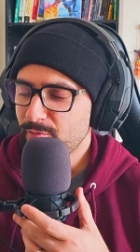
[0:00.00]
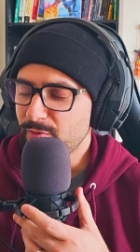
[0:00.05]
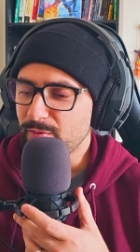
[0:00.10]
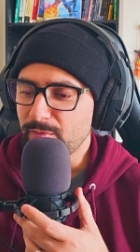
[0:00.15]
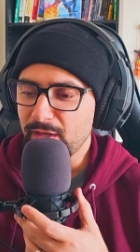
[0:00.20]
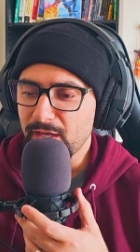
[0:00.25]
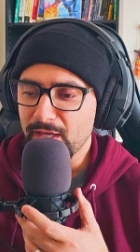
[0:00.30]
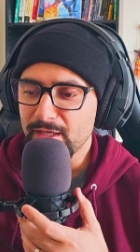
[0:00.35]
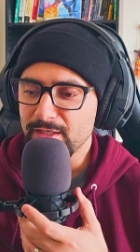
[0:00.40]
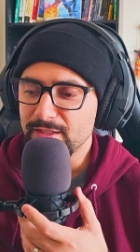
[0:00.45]

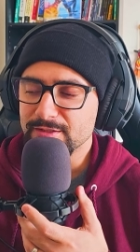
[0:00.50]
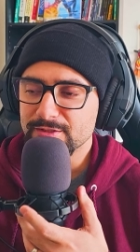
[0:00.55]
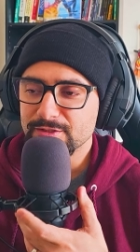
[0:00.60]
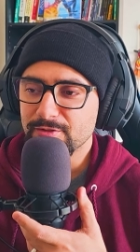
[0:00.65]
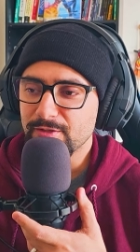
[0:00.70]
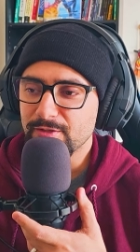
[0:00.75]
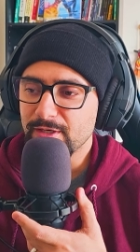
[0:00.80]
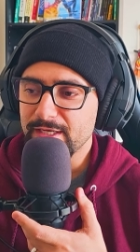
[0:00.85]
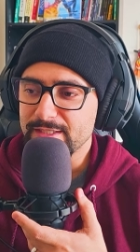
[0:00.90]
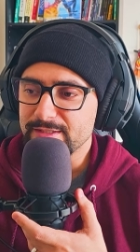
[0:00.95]
but man it's
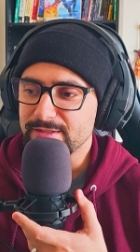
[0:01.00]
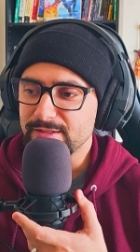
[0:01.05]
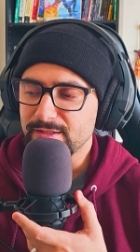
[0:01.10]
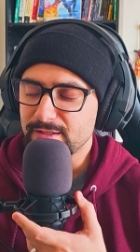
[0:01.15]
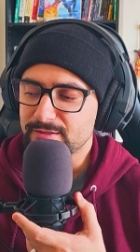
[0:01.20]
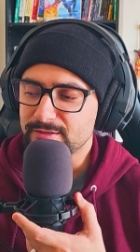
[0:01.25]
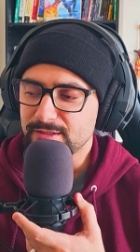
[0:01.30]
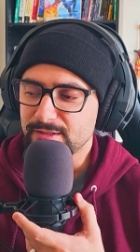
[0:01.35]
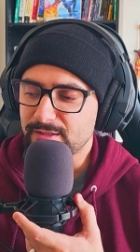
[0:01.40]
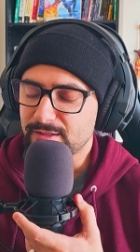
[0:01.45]
crazy
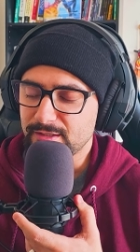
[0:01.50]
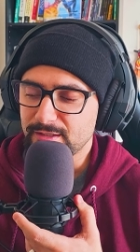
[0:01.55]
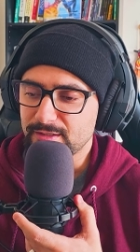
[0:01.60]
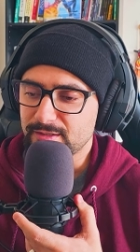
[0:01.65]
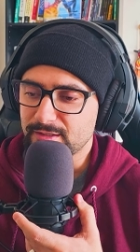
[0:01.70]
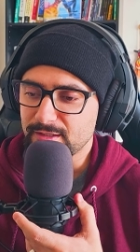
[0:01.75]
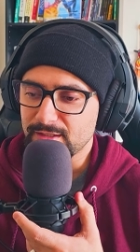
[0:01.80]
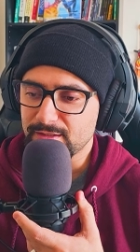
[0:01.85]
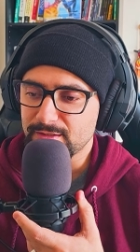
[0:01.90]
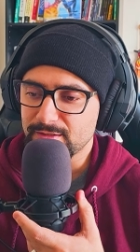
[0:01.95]
to
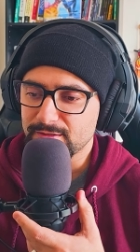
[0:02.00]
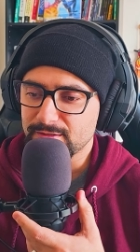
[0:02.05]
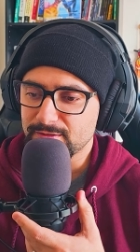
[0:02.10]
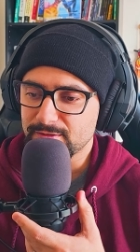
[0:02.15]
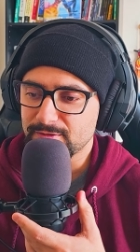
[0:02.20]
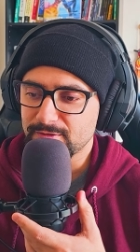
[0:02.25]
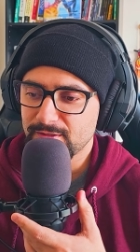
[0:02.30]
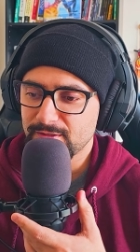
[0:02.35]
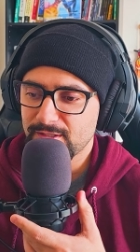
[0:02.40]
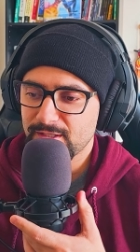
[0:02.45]
think that
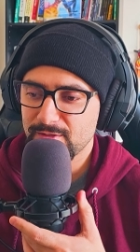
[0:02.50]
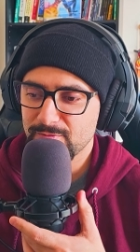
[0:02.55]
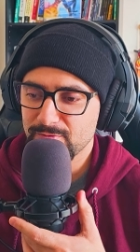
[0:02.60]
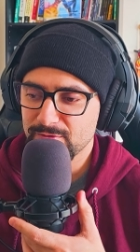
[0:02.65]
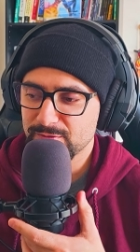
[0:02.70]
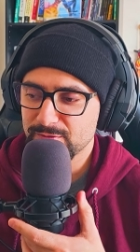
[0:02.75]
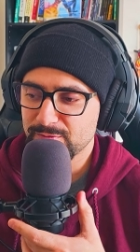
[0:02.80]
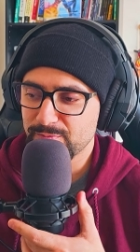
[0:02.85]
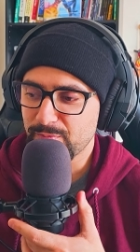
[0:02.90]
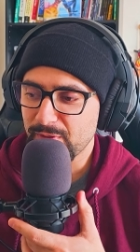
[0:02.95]
he
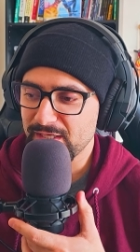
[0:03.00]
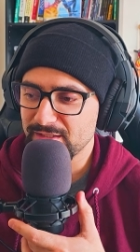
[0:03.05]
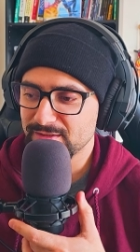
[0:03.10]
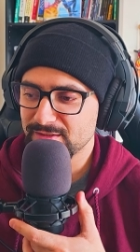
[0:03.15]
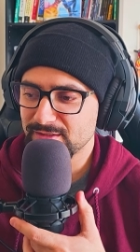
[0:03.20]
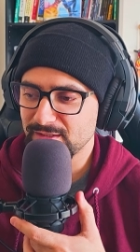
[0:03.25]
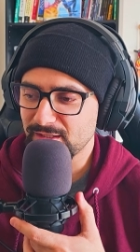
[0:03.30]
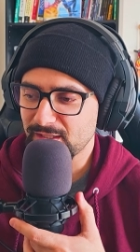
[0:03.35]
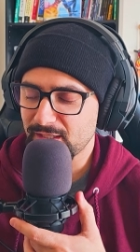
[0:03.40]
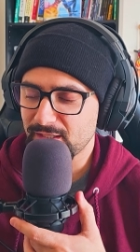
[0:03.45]
was
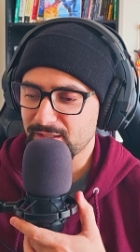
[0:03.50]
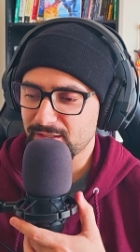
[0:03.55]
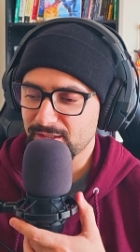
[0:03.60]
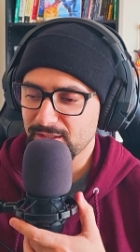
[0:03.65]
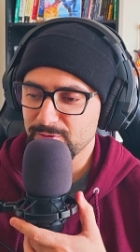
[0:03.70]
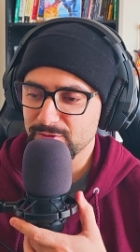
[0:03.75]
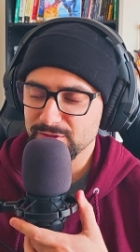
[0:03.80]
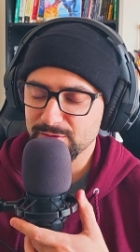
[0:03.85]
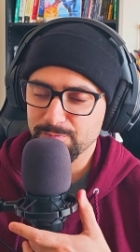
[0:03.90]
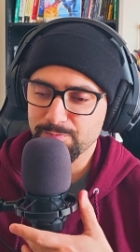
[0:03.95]
basically like
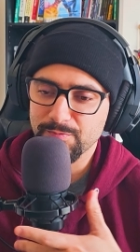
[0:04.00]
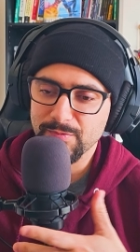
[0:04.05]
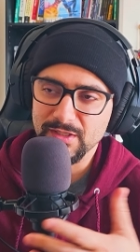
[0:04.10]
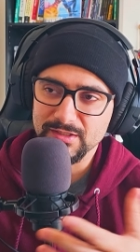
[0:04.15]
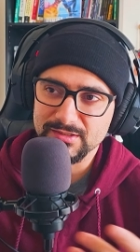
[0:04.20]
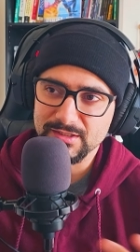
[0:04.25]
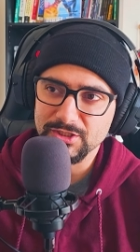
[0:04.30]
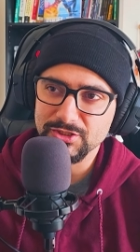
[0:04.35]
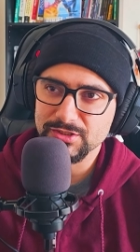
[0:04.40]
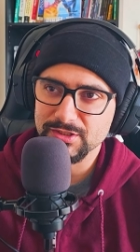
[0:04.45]
it was
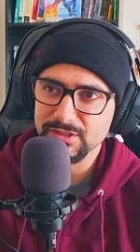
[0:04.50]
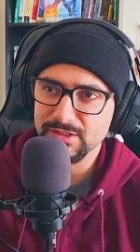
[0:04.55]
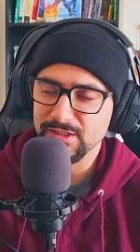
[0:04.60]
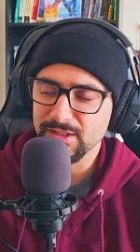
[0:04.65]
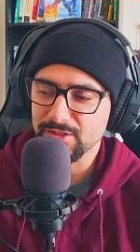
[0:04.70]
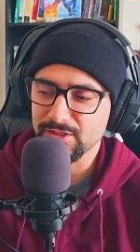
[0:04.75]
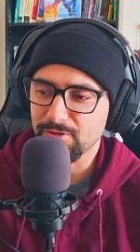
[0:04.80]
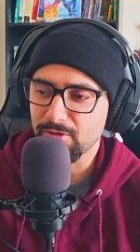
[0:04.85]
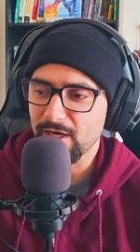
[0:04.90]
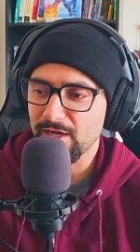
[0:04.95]

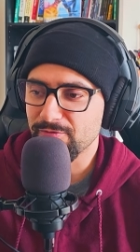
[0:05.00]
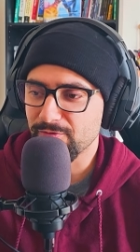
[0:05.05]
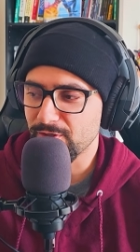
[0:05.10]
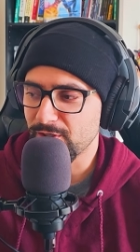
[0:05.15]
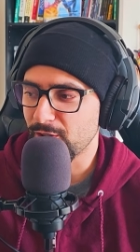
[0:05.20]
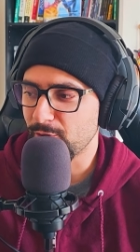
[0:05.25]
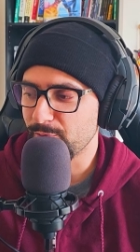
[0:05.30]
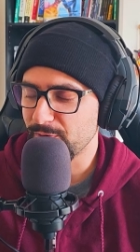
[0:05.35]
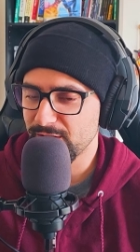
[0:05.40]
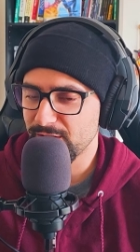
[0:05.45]
essentially a cry for
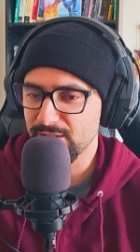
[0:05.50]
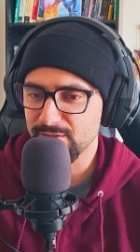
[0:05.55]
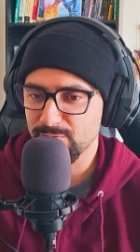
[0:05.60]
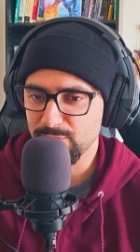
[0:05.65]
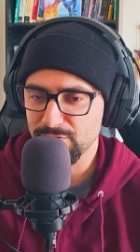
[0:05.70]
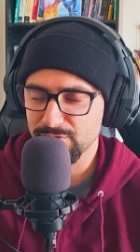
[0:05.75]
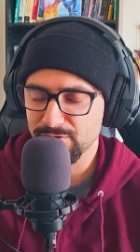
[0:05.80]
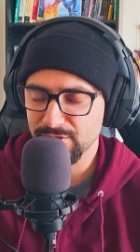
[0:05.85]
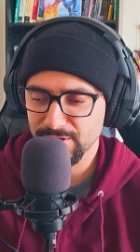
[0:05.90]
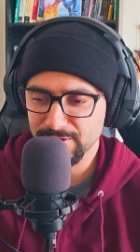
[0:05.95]
help in his
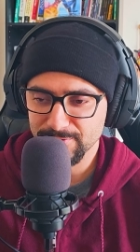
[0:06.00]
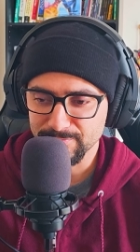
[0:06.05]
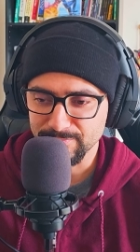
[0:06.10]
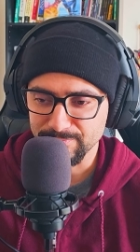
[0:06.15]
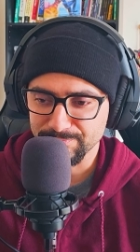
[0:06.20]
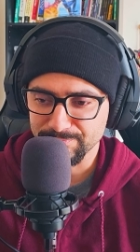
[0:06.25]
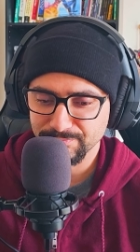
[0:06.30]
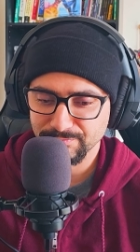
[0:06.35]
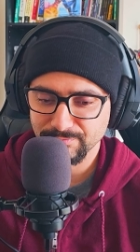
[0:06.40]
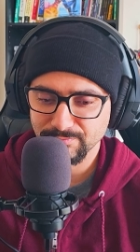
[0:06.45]
music
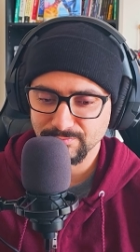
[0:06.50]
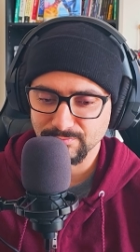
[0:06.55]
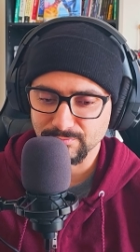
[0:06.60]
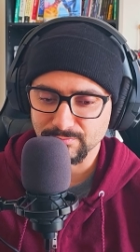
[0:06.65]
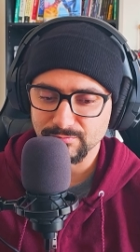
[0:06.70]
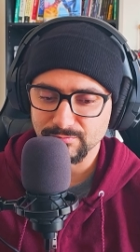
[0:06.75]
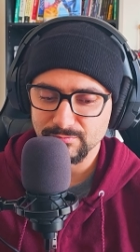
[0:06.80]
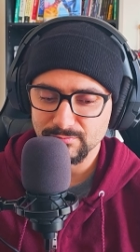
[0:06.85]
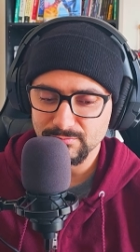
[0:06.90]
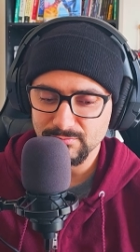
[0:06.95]

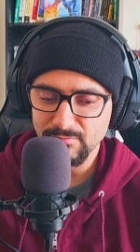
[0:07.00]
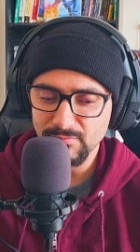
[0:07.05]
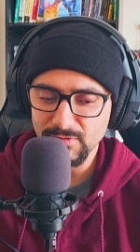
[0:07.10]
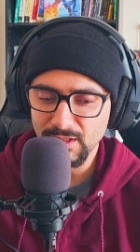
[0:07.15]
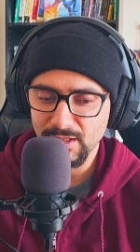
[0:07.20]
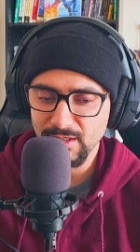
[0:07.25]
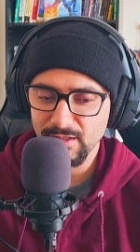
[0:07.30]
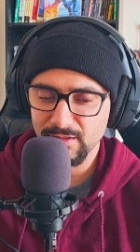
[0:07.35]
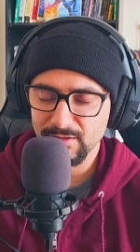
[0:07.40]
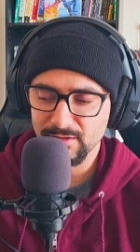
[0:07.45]

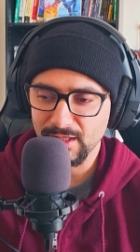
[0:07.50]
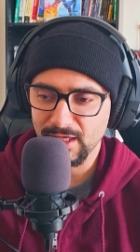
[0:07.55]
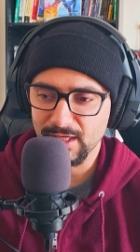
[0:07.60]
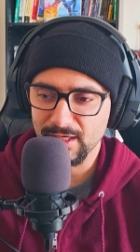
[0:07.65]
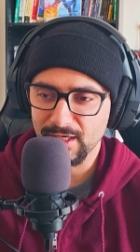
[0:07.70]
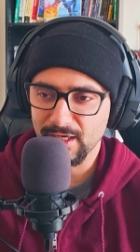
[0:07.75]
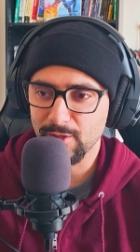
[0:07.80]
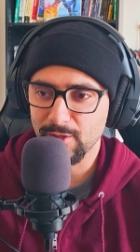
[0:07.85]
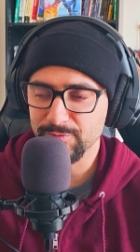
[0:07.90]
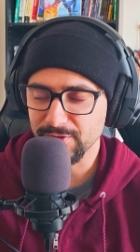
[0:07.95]

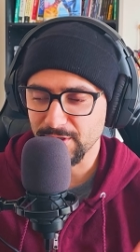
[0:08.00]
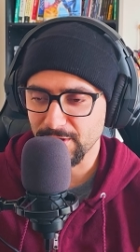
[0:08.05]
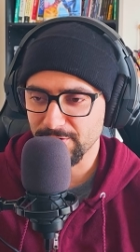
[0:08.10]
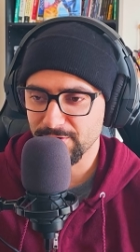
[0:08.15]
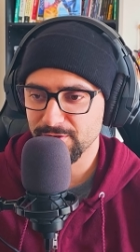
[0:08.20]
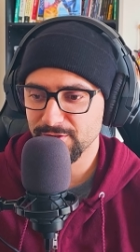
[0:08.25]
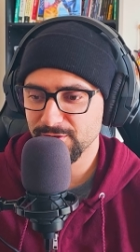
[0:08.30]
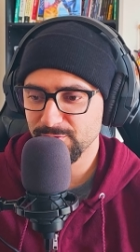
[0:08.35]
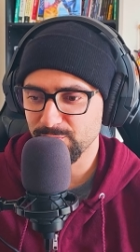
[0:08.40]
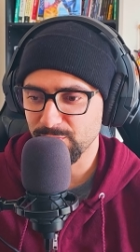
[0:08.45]
that helped
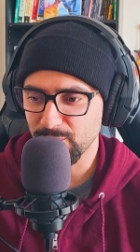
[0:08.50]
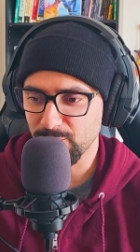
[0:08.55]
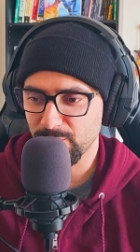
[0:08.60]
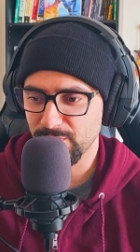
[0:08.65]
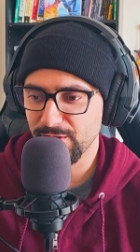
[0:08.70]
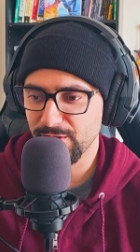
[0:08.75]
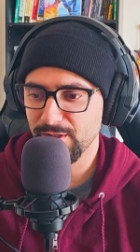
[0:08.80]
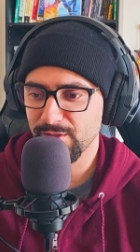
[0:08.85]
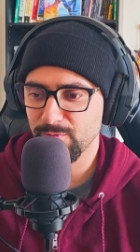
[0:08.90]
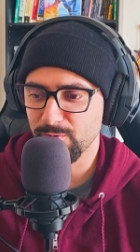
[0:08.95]
others but
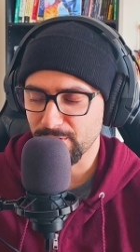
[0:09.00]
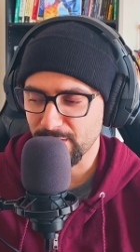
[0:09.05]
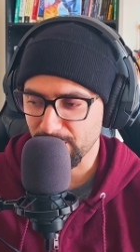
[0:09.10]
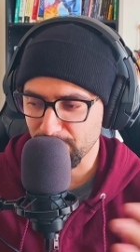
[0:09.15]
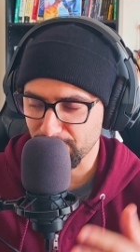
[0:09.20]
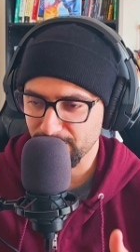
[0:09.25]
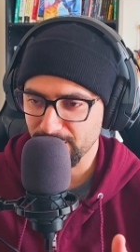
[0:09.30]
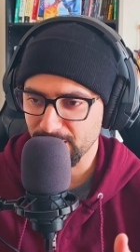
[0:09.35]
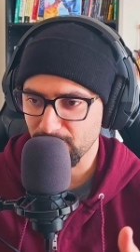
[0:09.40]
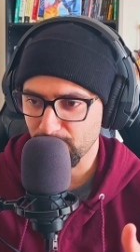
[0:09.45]
we weren't
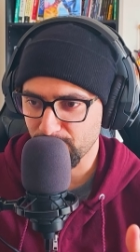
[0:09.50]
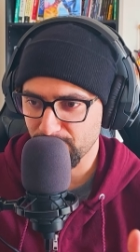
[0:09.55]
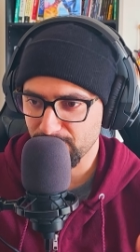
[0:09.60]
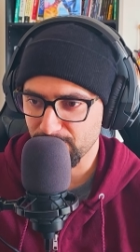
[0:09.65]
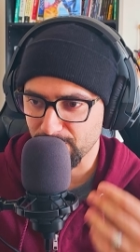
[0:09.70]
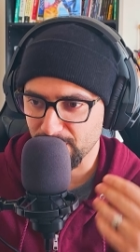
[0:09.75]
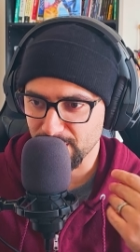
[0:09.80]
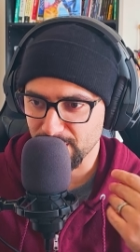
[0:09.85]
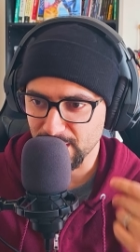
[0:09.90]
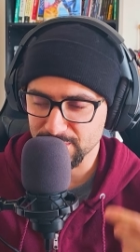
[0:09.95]
able to help
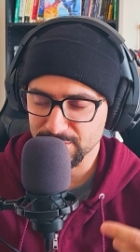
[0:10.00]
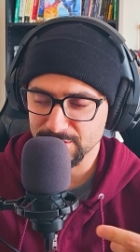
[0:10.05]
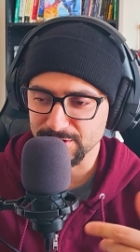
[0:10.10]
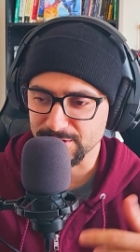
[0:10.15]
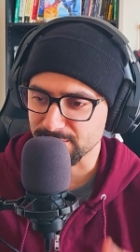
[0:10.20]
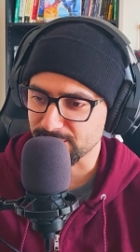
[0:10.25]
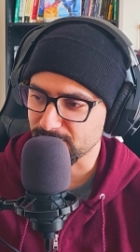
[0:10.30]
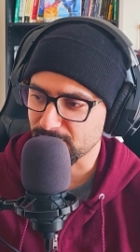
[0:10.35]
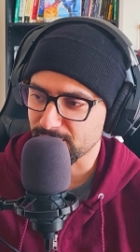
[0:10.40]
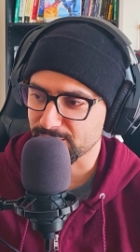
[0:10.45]
him and that
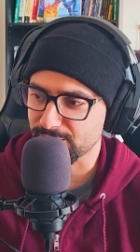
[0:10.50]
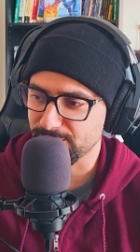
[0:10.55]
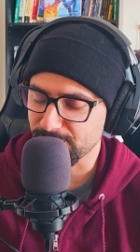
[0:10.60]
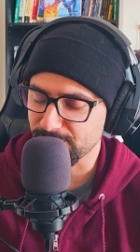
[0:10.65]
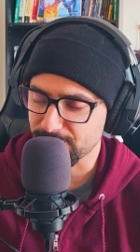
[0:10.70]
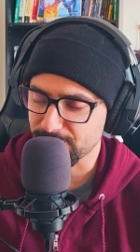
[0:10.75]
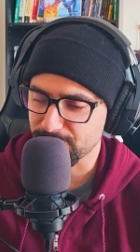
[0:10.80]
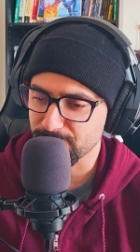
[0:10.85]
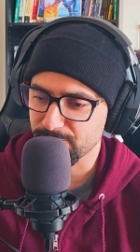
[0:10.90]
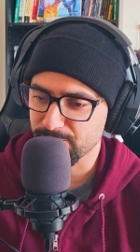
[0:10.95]
just sucks
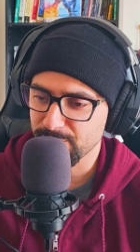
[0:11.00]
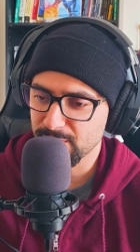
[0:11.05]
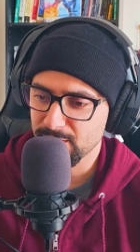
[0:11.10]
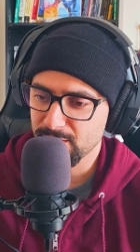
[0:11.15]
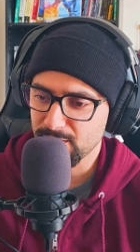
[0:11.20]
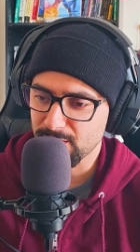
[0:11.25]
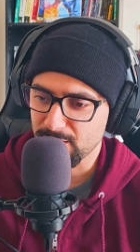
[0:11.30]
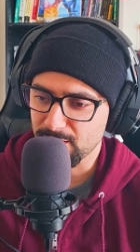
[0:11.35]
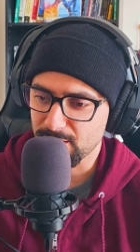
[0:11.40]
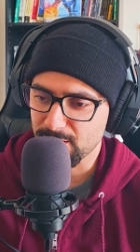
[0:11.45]
you know
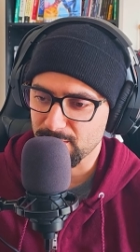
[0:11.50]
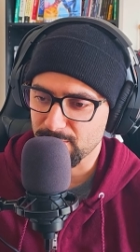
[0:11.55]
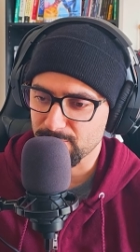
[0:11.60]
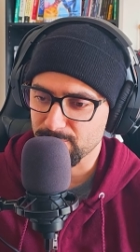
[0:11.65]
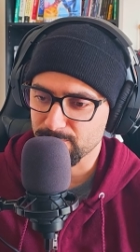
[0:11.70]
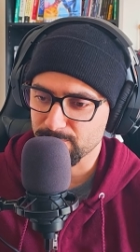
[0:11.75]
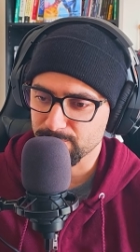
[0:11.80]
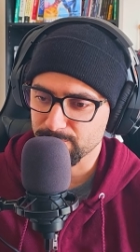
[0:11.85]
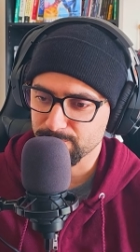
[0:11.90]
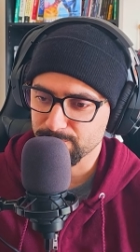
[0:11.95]

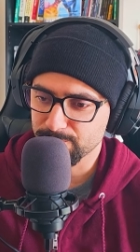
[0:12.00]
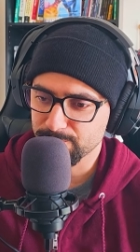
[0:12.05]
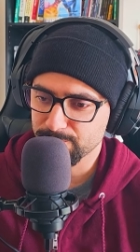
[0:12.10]
um